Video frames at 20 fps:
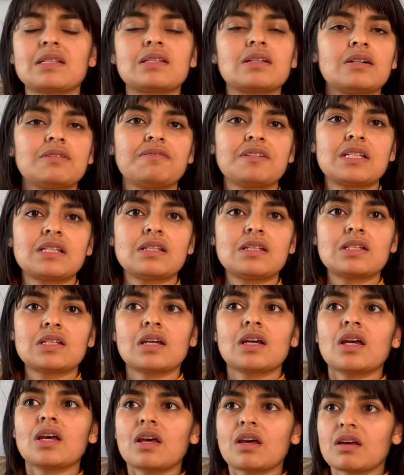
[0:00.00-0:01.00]
surfaces
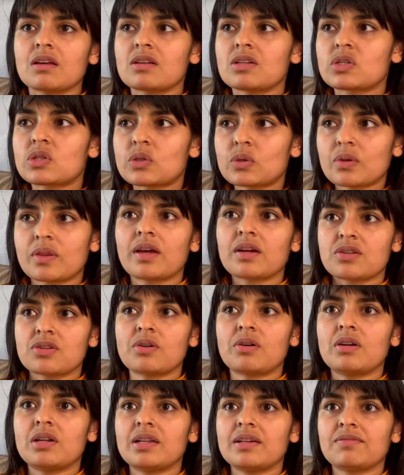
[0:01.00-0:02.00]
so that
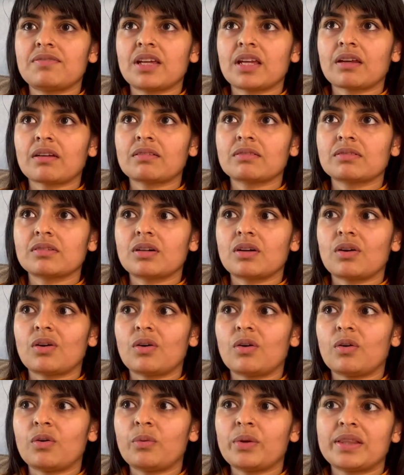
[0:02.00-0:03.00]
you're living
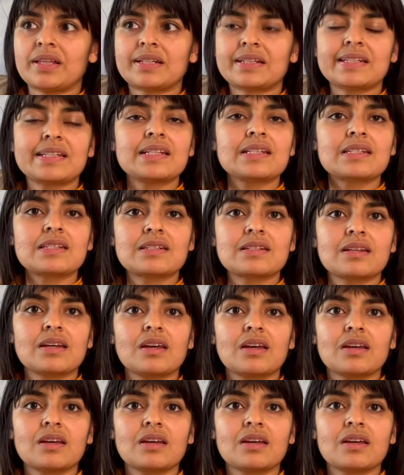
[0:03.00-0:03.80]
with at least